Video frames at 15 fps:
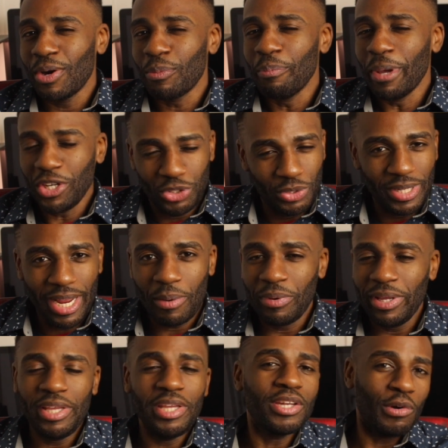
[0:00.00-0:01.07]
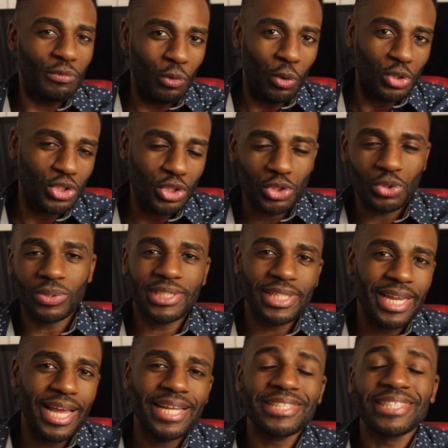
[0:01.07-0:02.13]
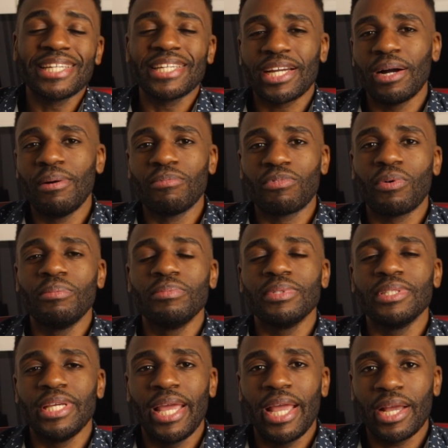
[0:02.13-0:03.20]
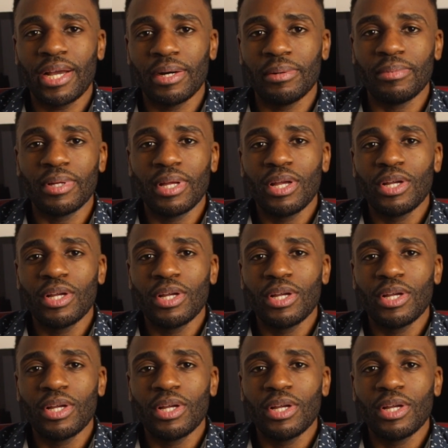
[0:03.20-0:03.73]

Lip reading: Make sure that we eat. Of course, the source of that is going to come from the income.